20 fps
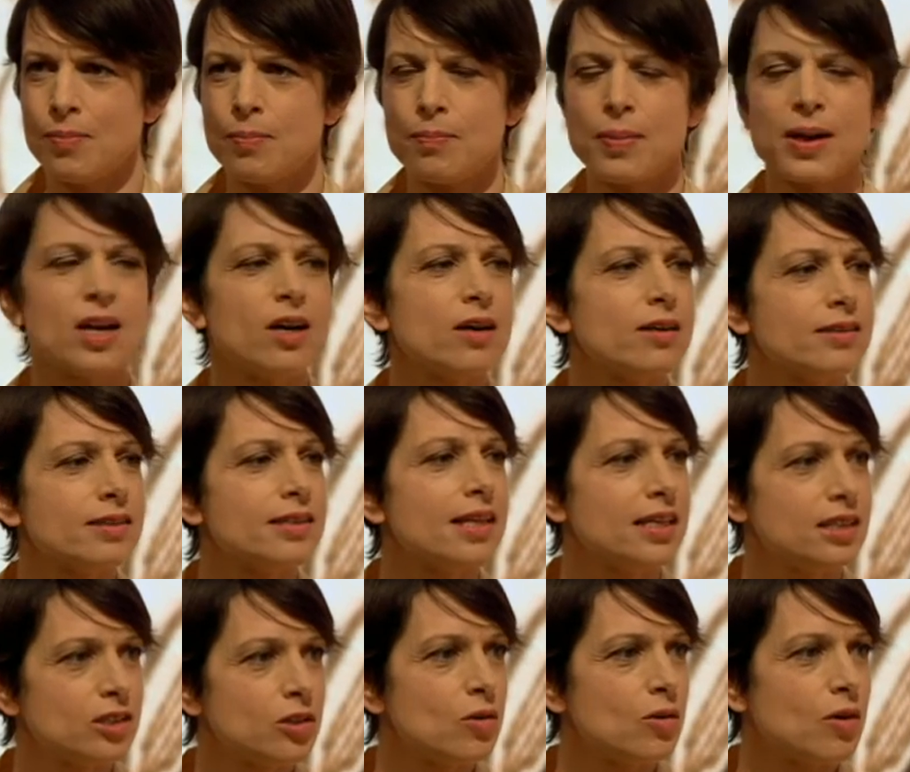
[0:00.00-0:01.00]
because
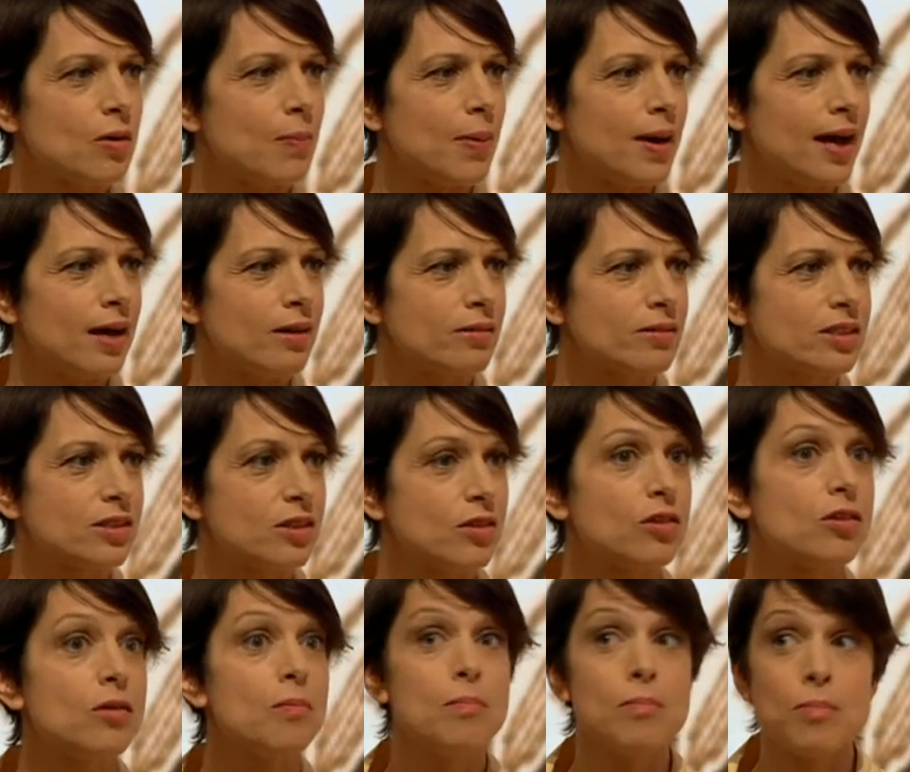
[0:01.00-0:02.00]
they talk about
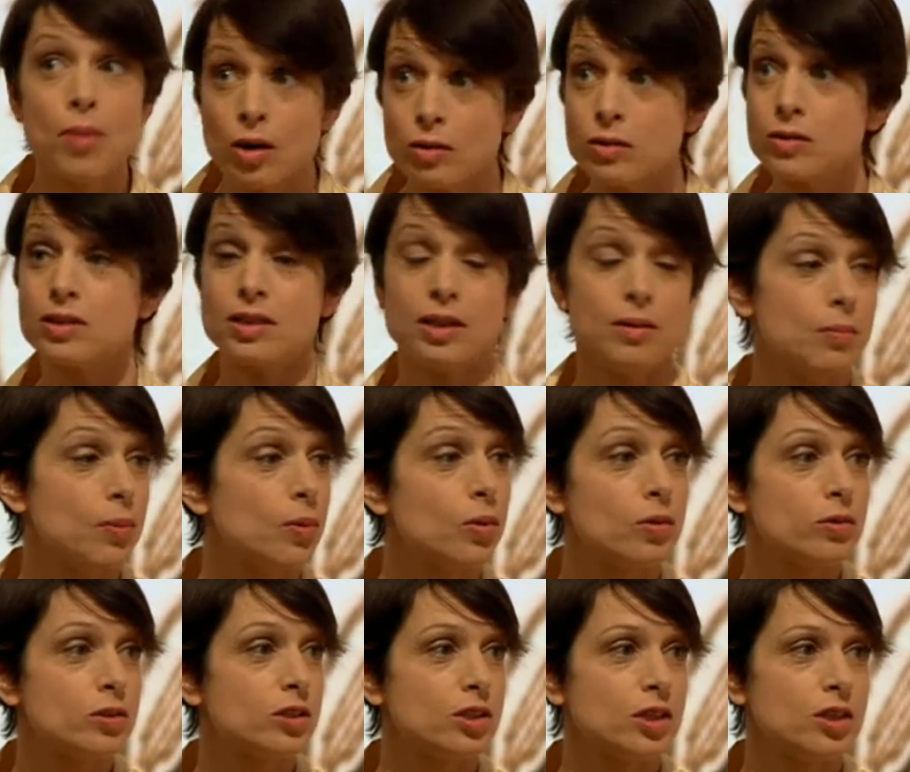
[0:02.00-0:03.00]
the most
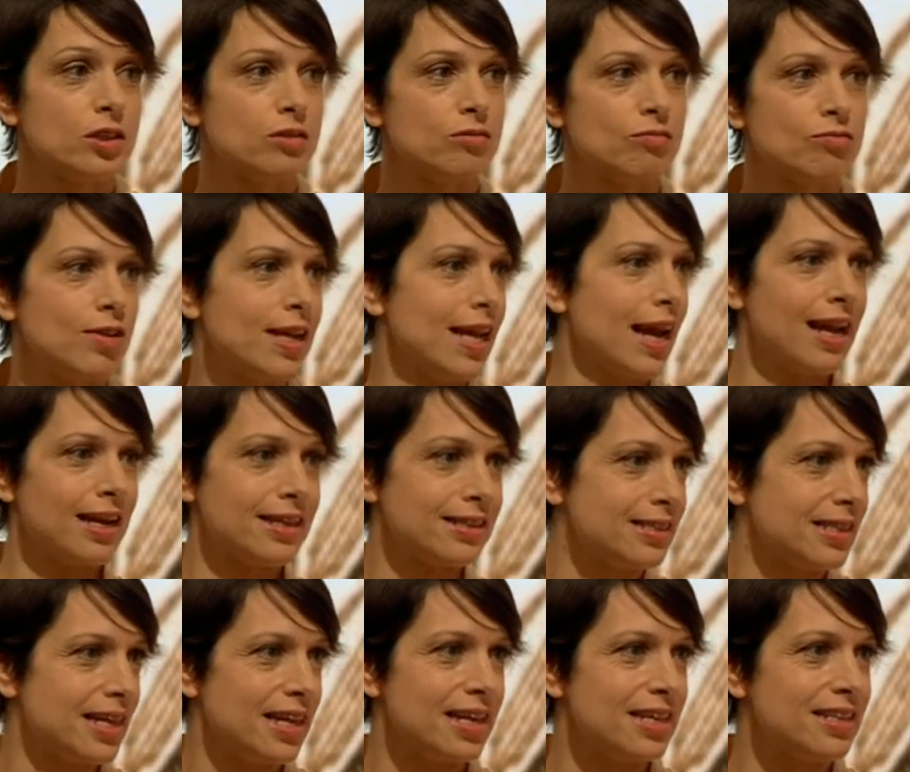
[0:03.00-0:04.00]
important
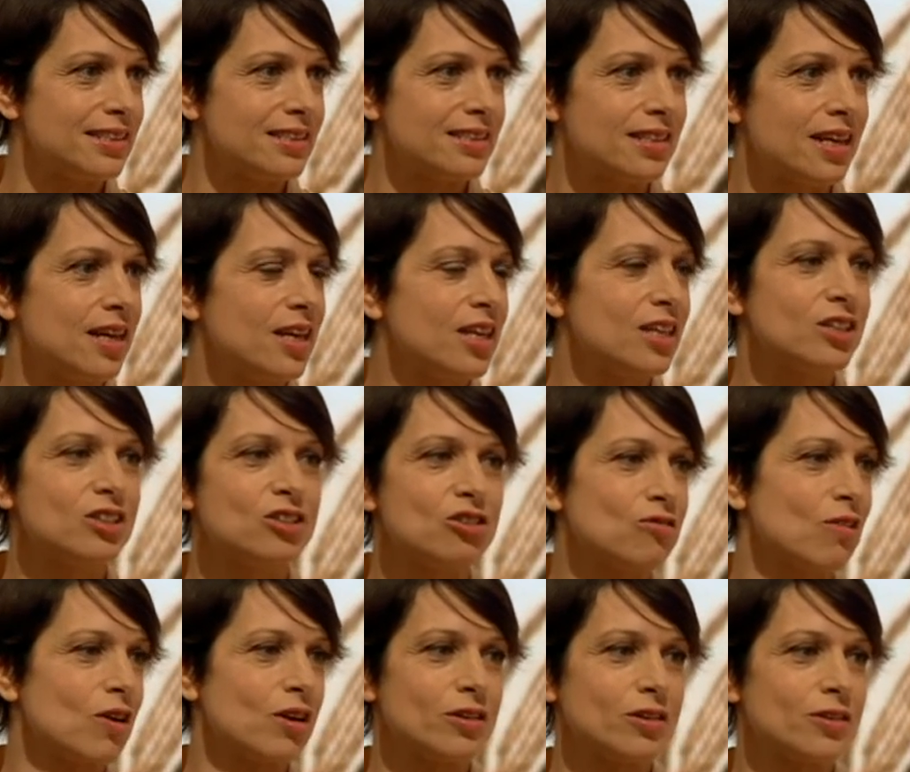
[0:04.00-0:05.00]
realities,
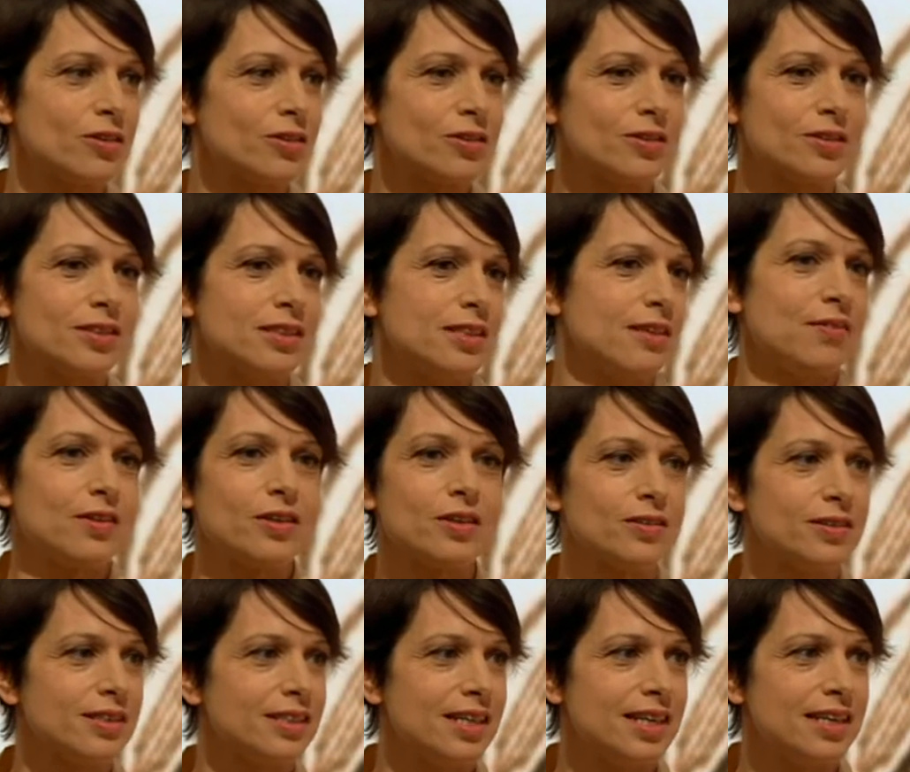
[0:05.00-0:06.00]
struggles,
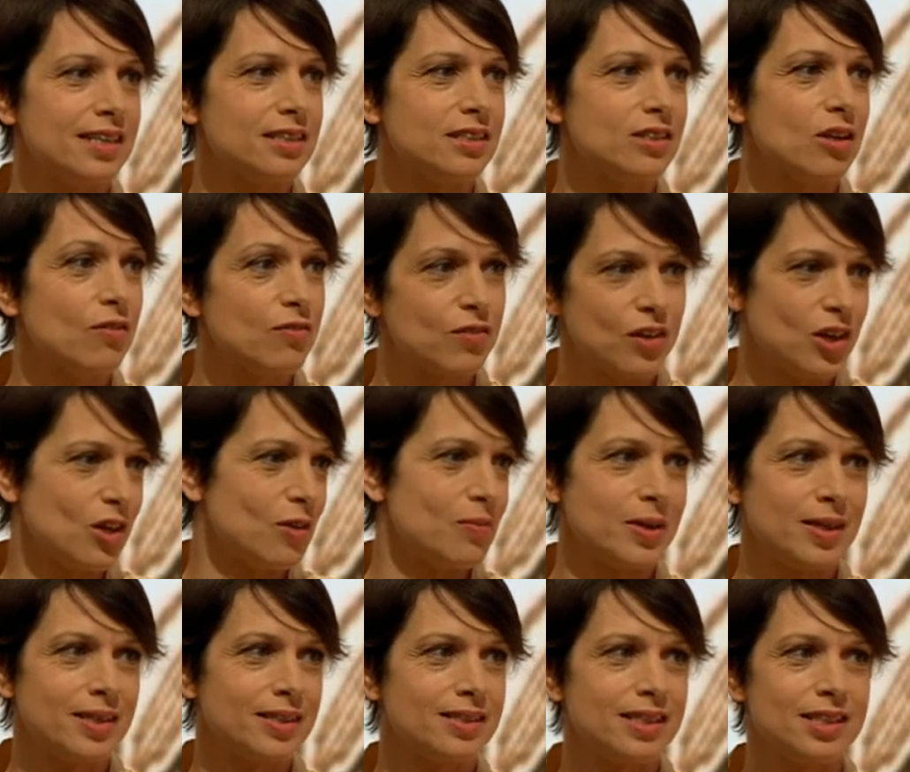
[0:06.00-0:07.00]
difficulties of the
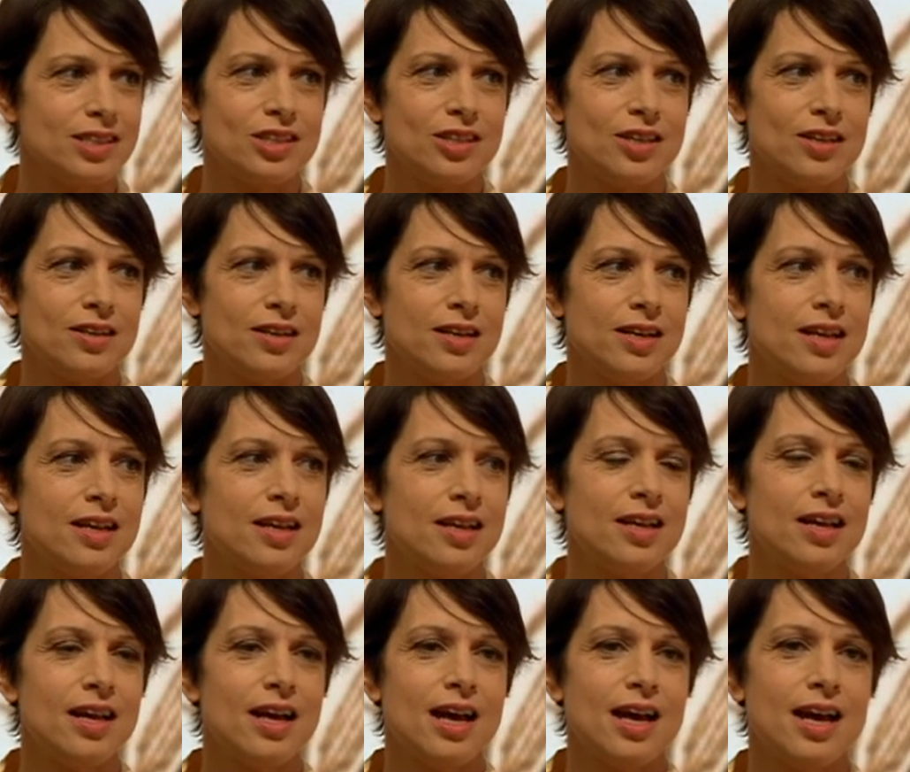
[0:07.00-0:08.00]
human condition,
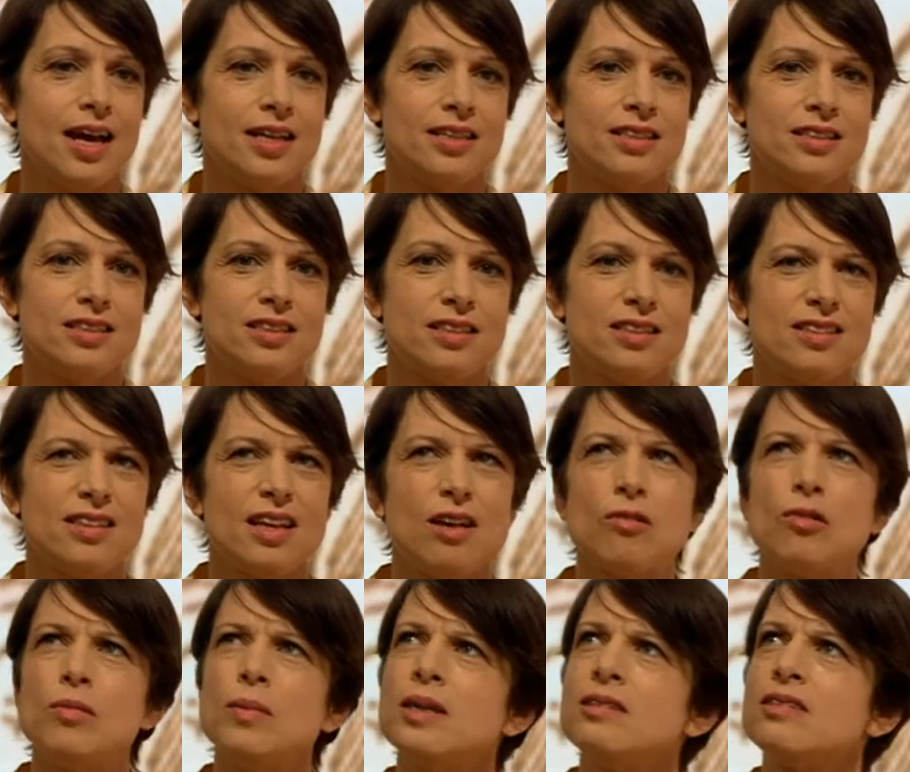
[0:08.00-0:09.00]
and they're
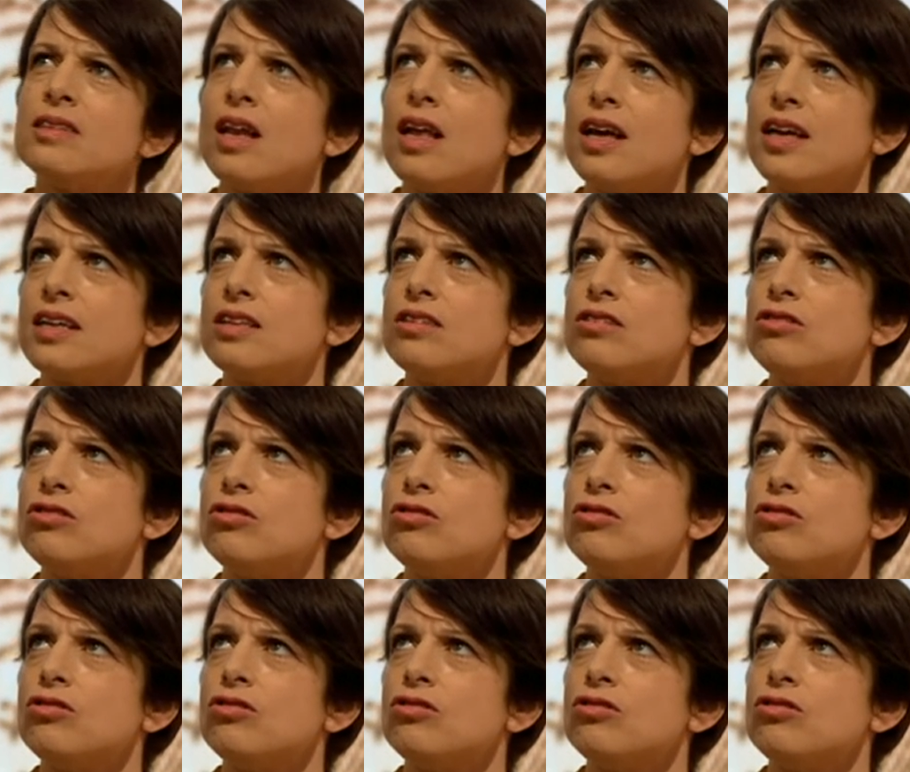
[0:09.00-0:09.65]
almost like